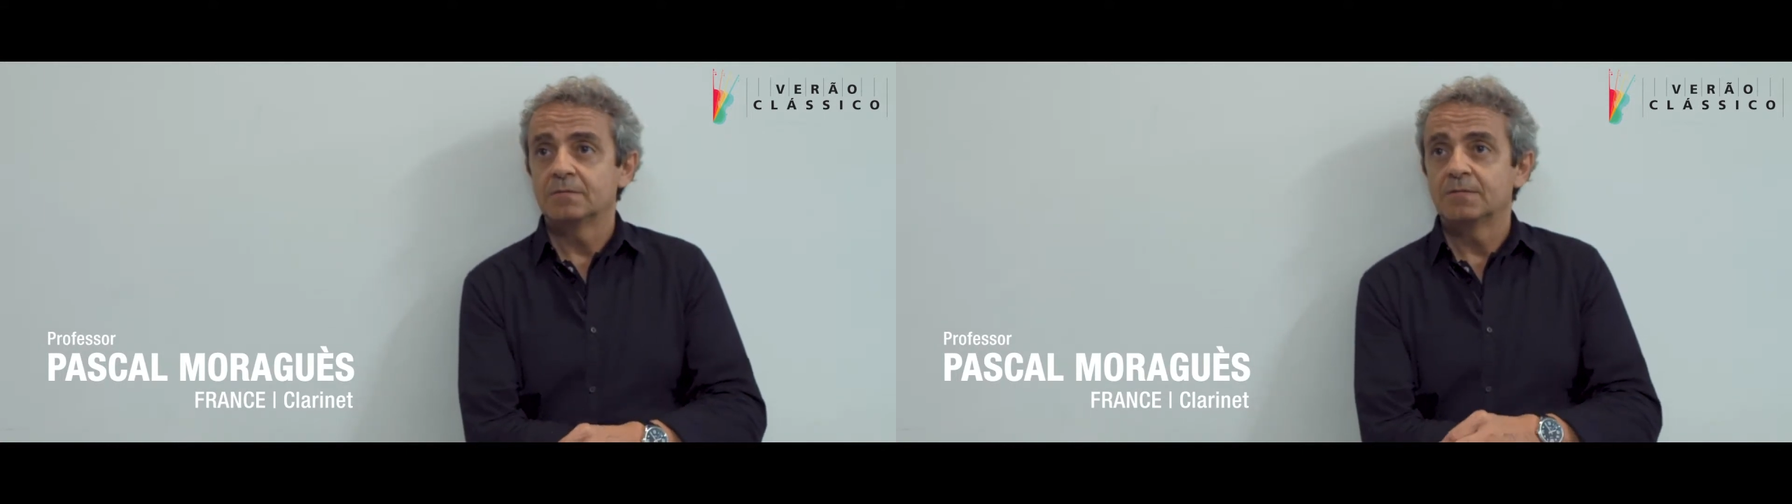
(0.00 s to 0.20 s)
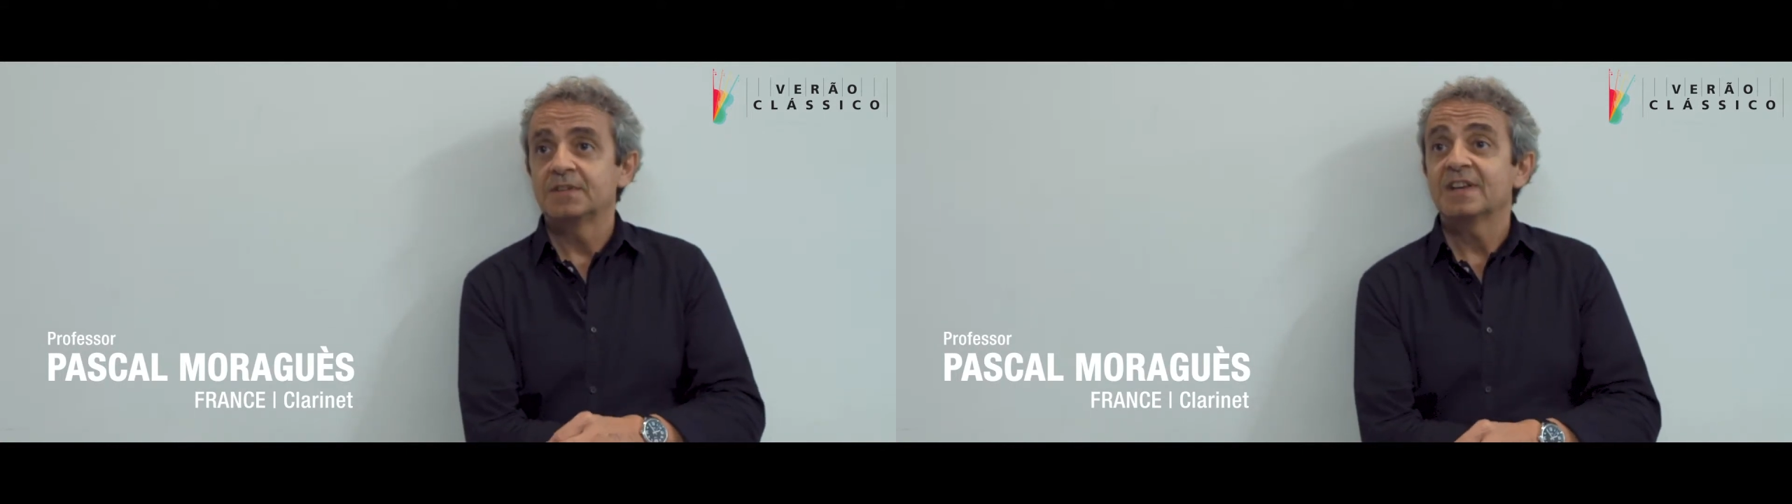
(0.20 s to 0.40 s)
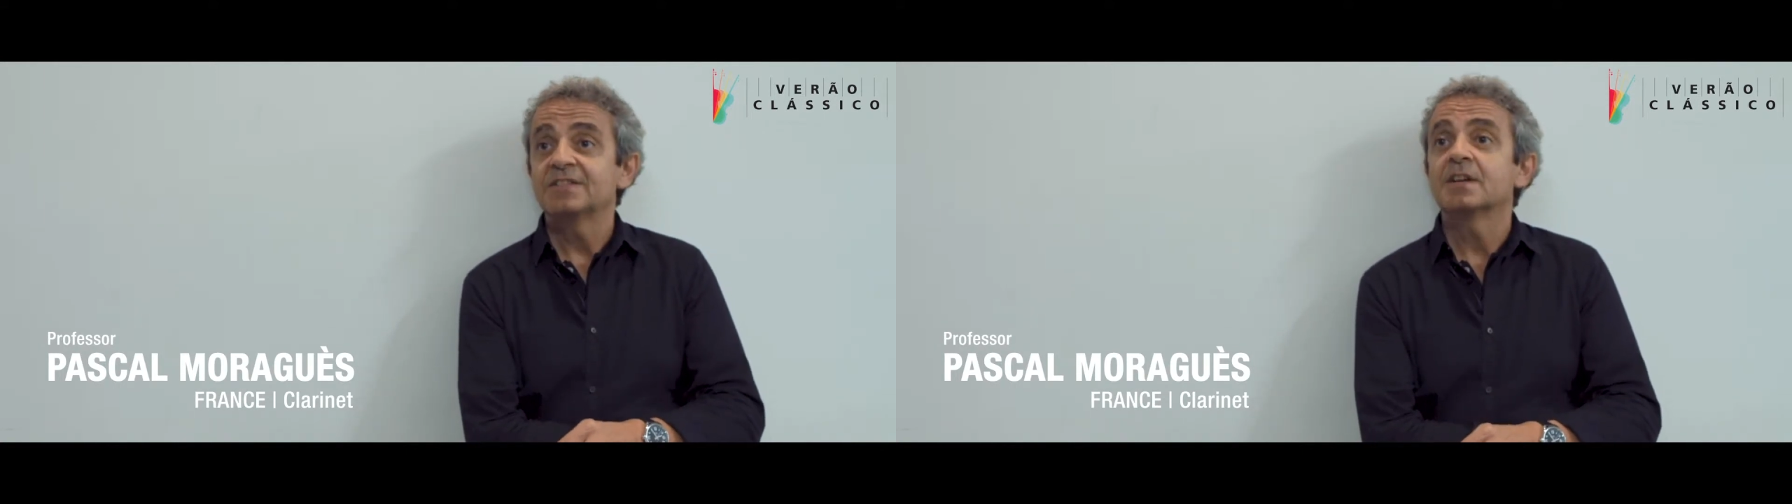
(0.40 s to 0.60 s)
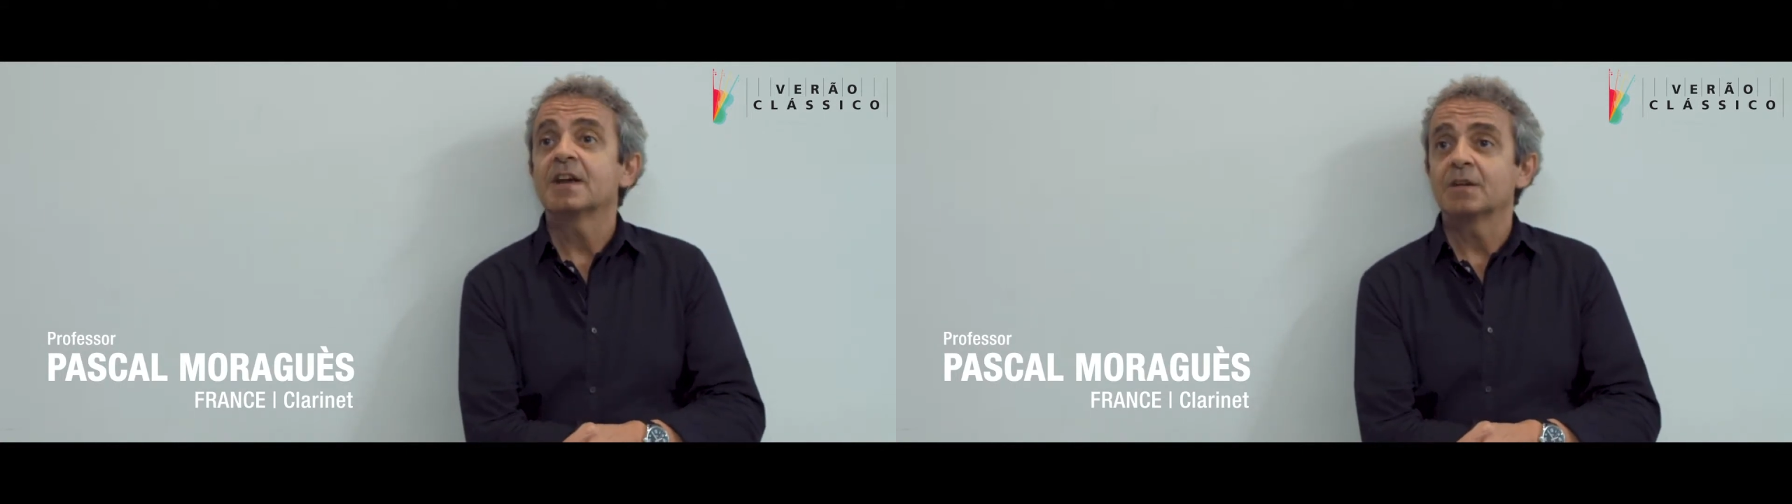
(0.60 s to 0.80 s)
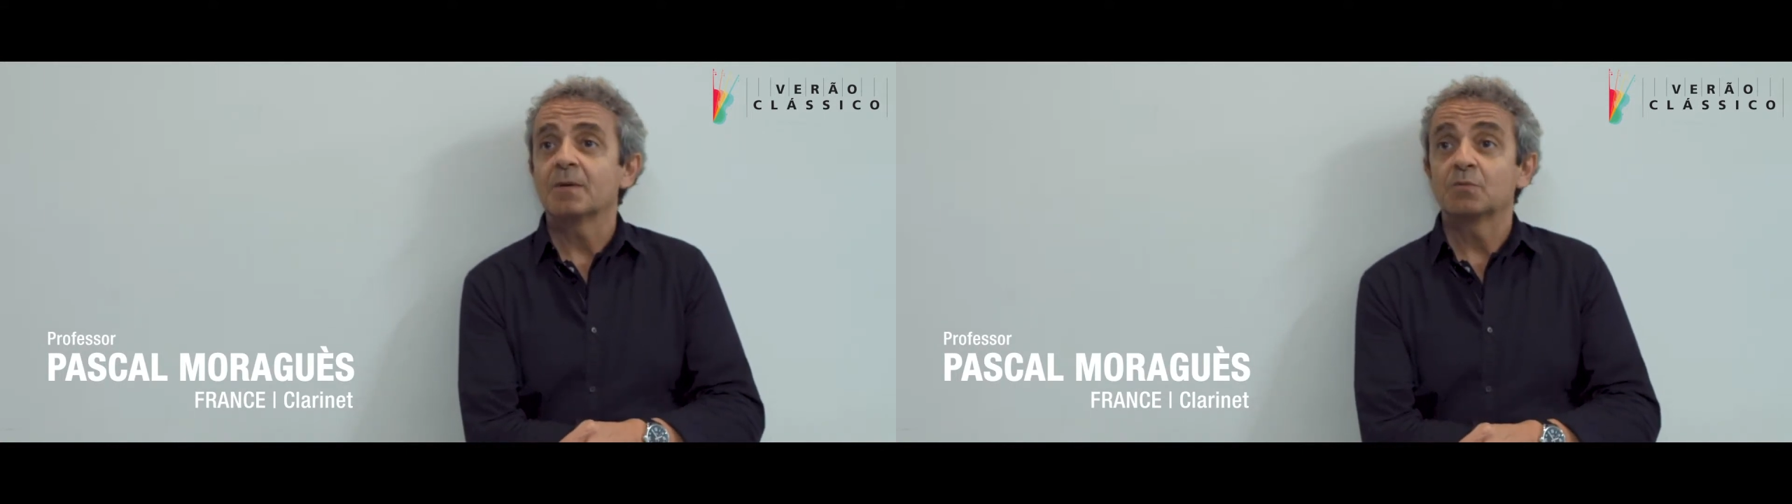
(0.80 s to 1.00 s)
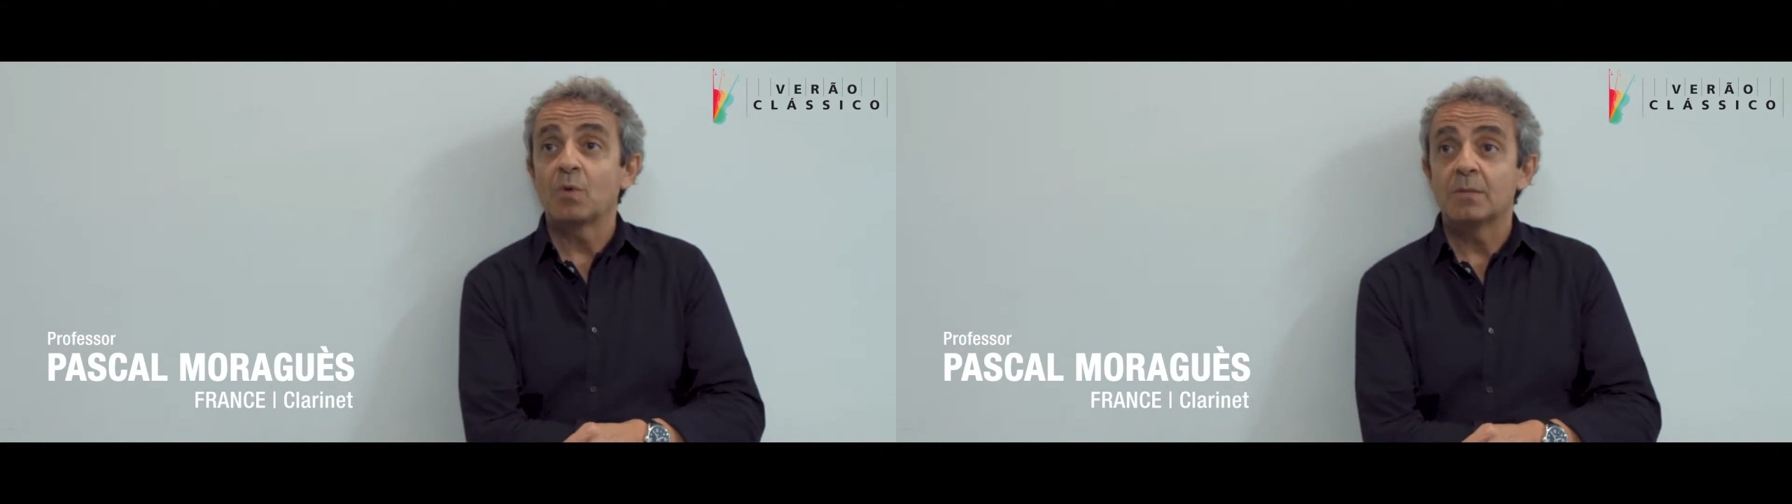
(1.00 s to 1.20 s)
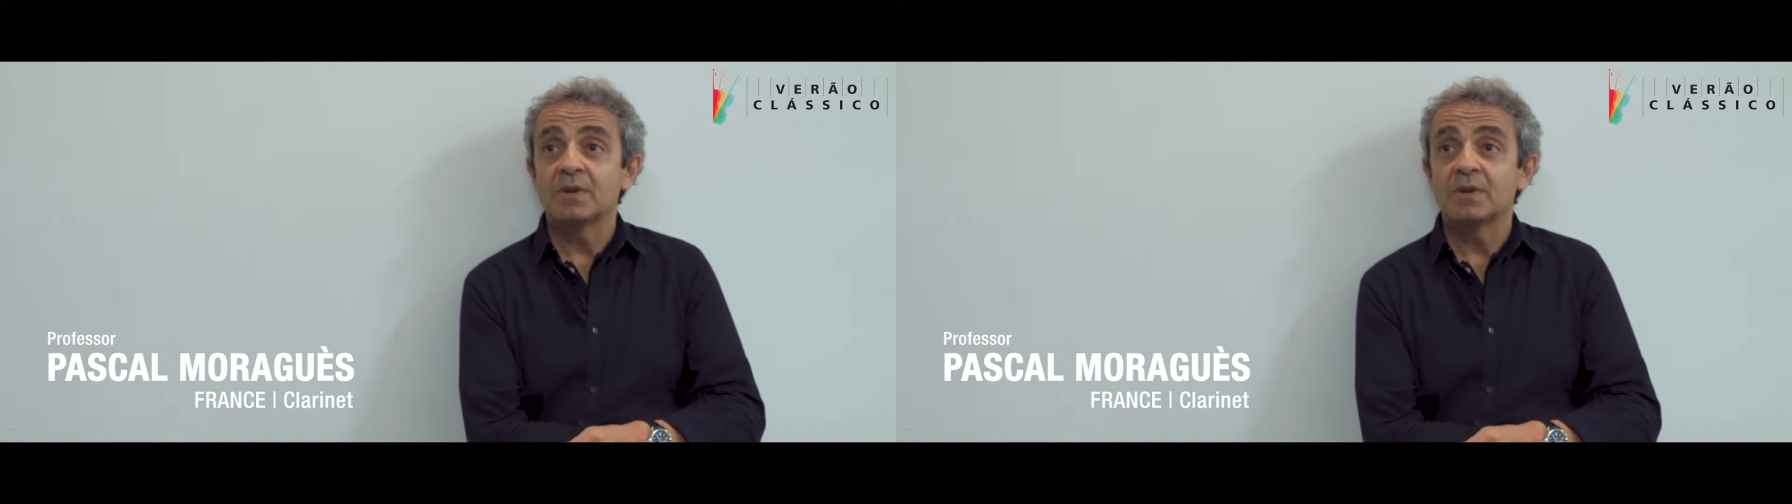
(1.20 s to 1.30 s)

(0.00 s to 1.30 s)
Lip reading: fantastic idea as well,